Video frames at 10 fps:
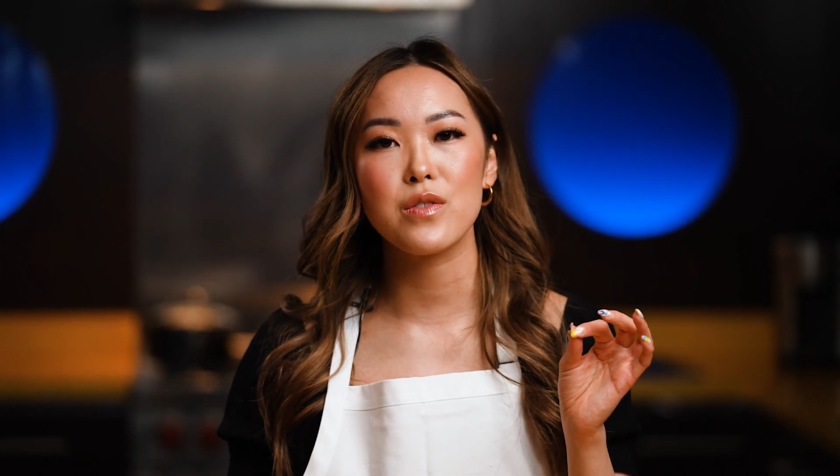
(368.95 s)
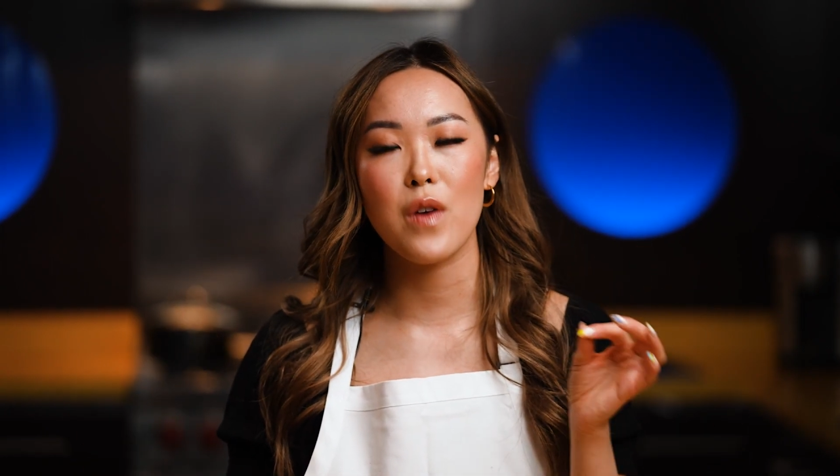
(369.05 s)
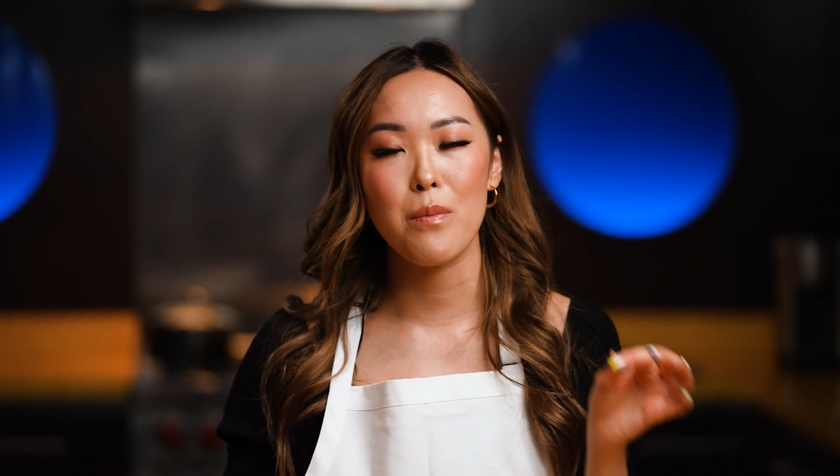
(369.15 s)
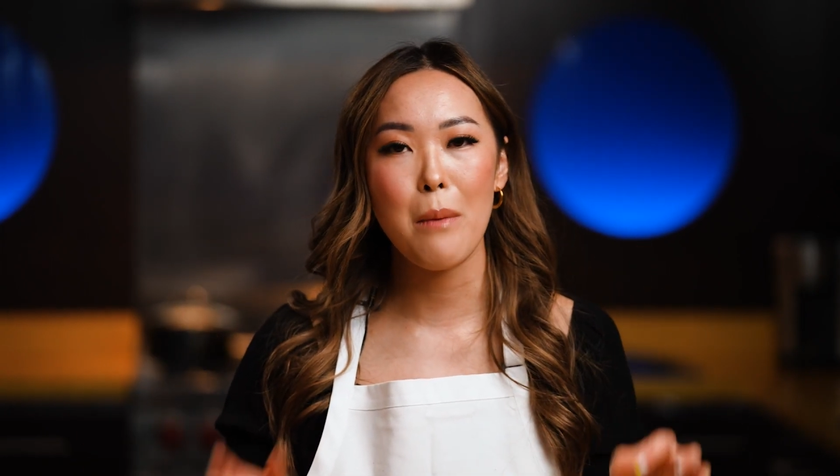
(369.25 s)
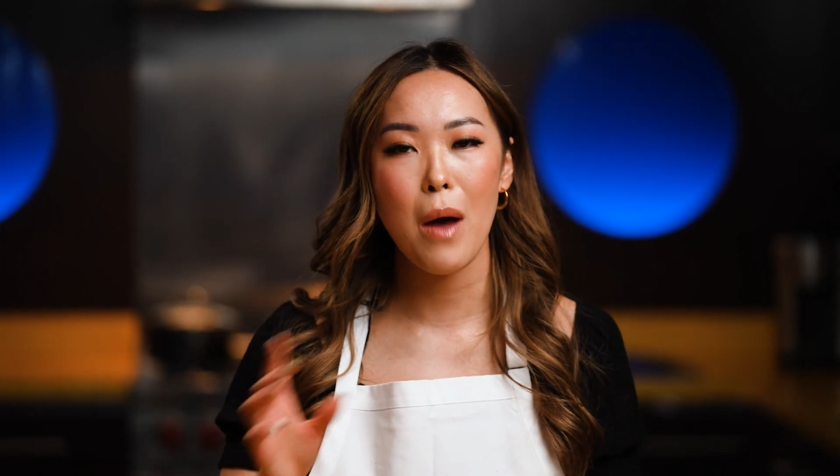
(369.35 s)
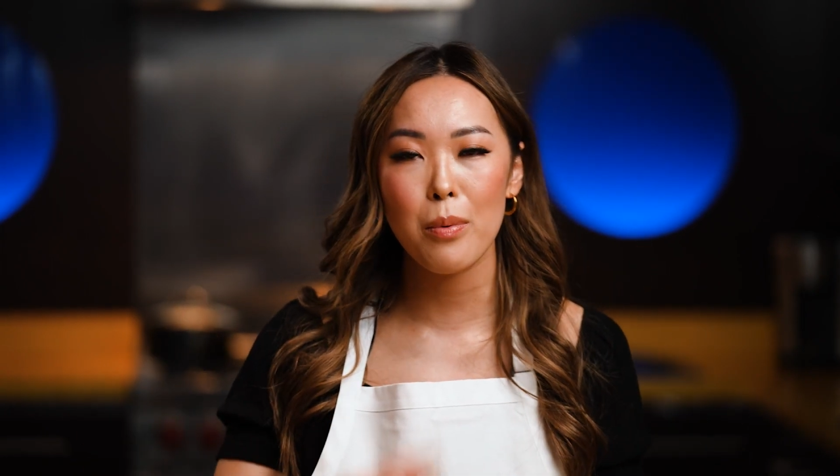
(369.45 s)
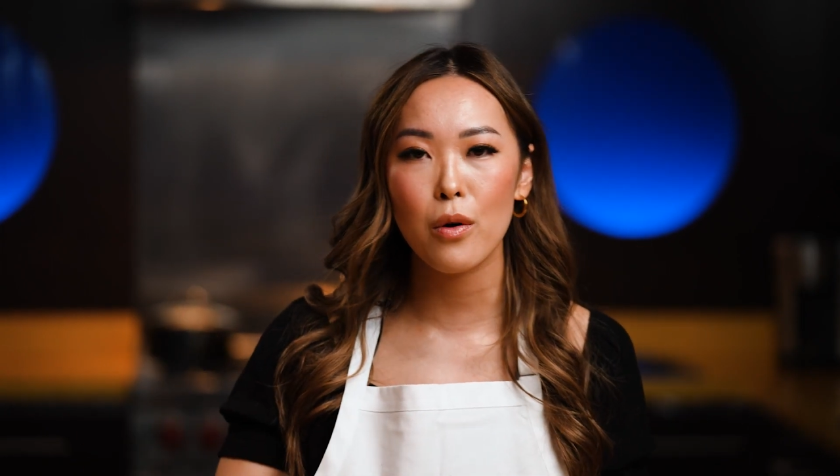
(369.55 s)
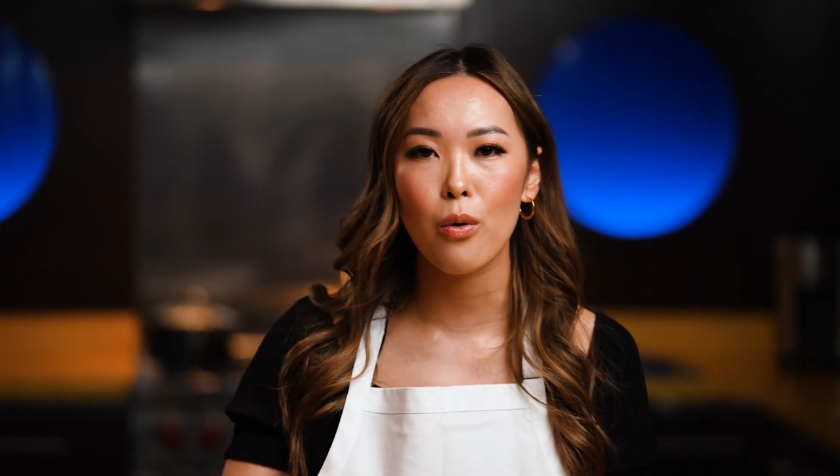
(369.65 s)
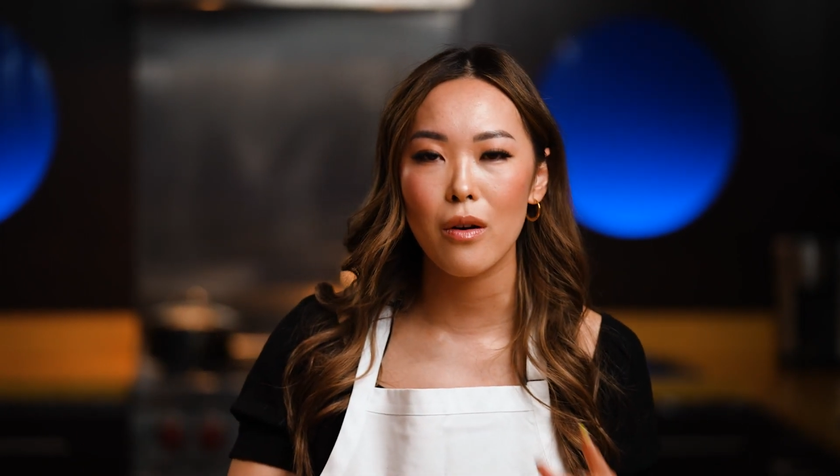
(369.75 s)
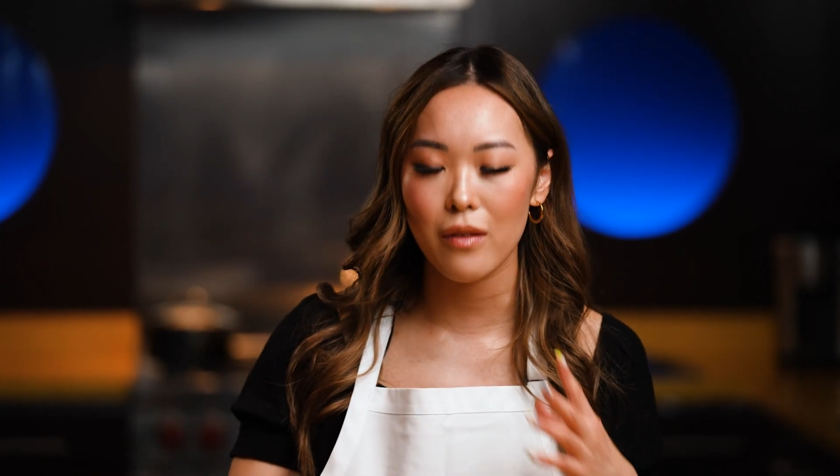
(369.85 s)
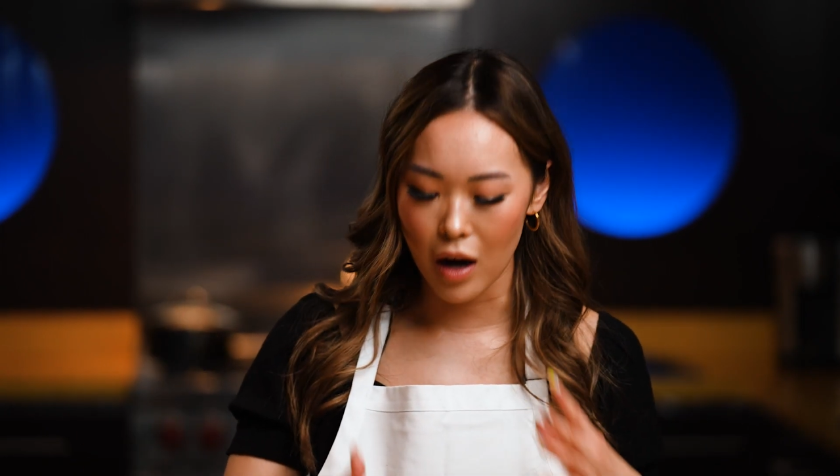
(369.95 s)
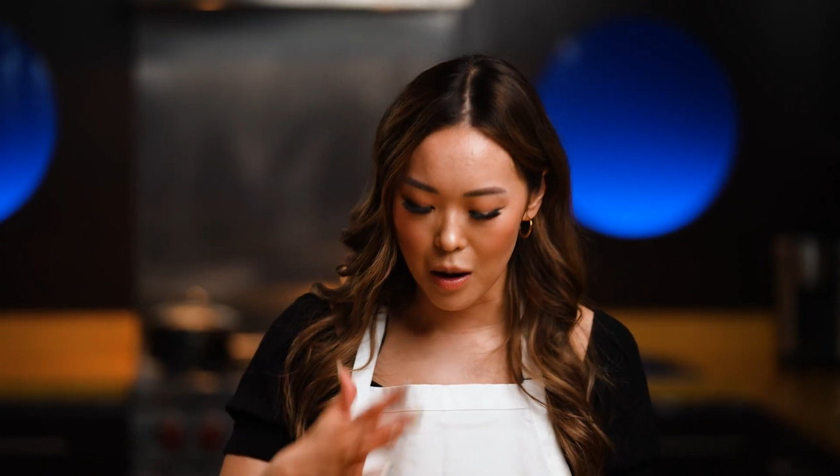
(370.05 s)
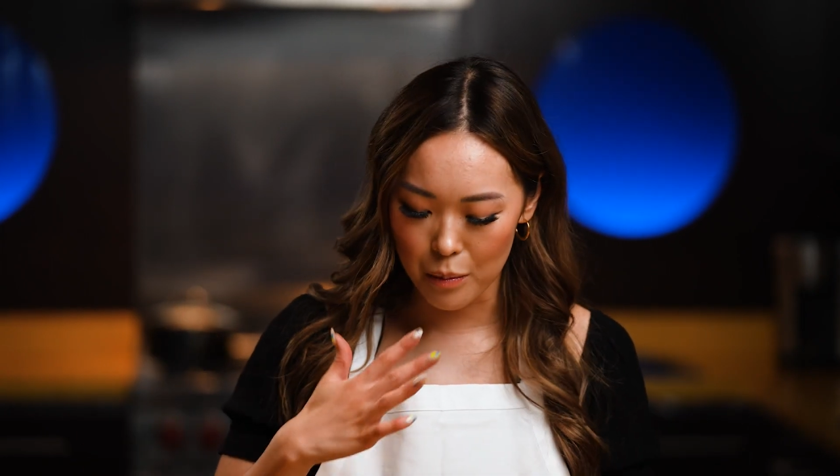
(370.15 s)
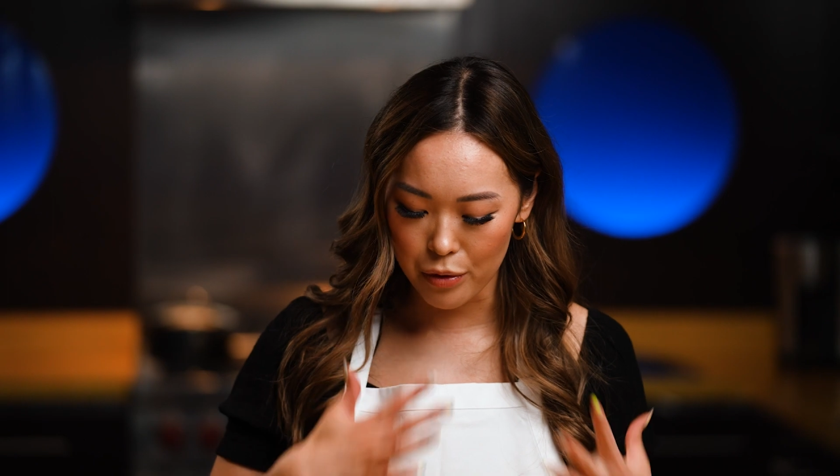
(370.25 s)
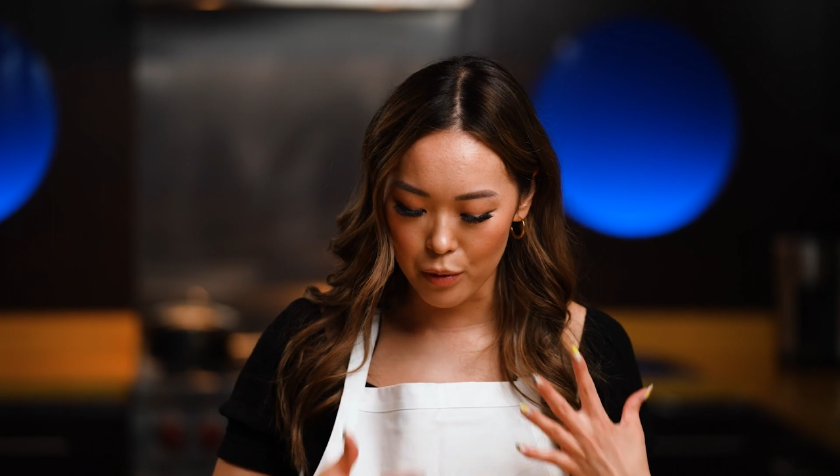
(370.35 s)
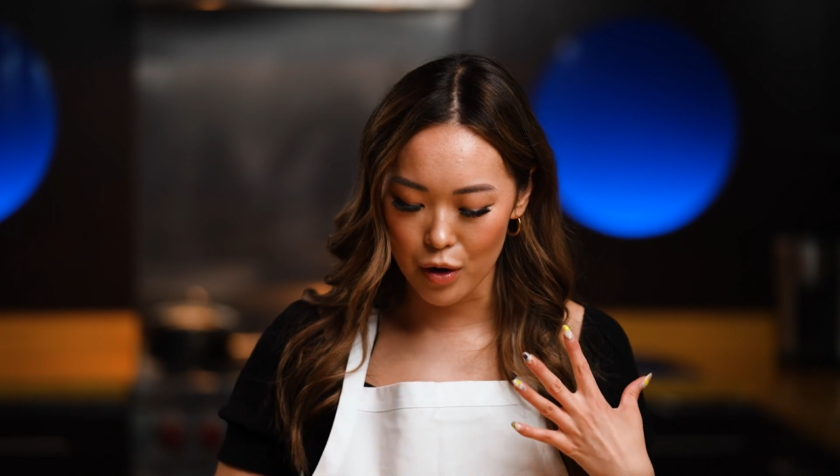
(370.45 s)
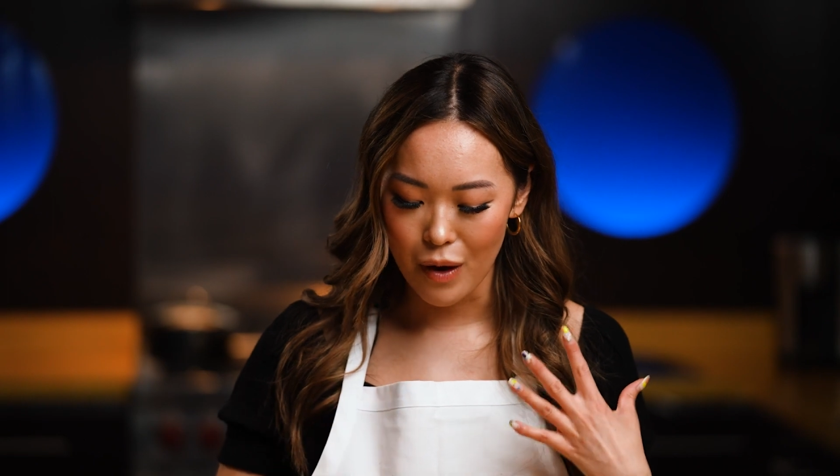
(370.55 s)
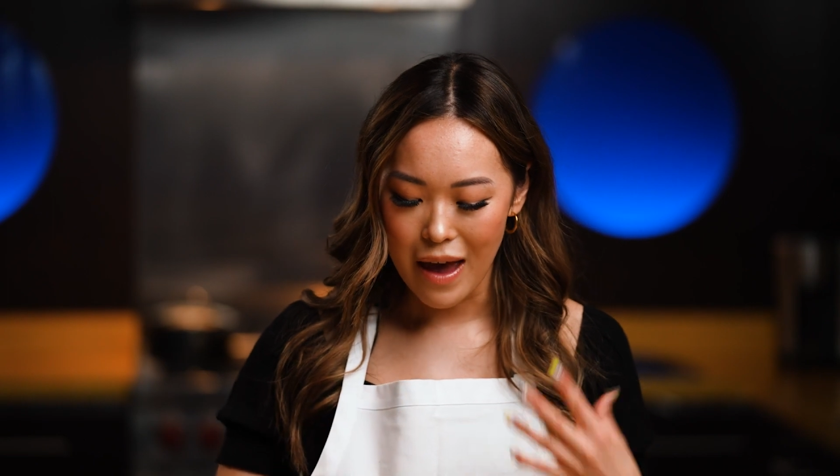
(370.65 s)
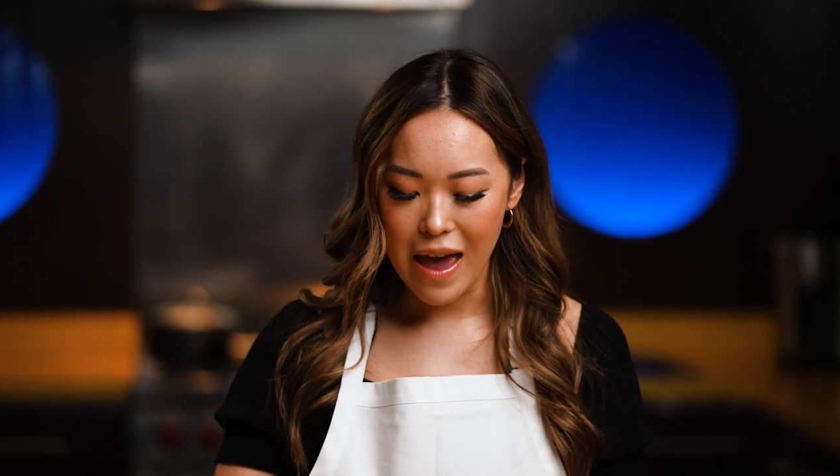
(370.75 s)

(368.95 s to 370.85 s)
from that peppercorn come through,